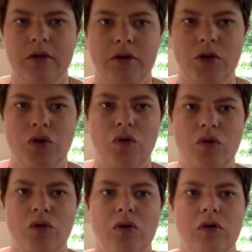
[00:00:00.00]

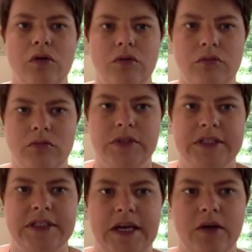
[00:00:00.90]
your
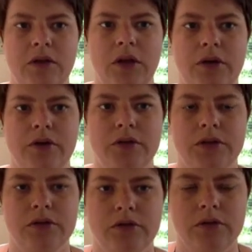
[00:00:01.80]
download.
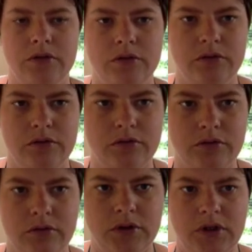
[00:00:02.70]

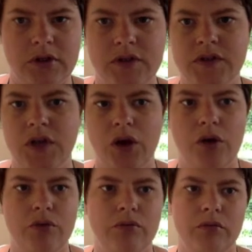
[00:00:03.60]

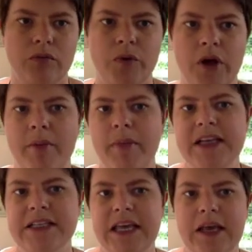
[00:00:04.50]
So we're
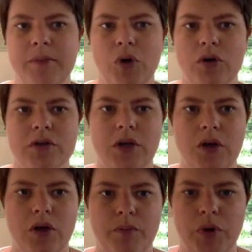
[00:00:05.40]
Amazing Ebook, so
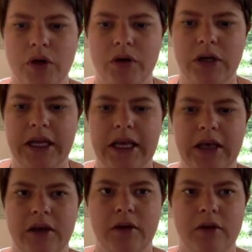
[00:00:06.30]
you could put
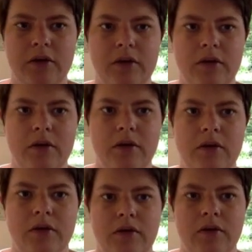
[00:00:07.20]
click
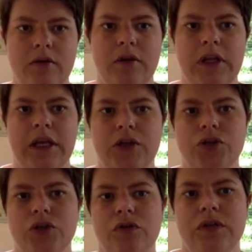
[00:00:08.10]

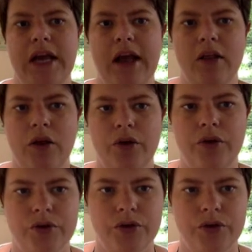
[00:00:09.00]
to download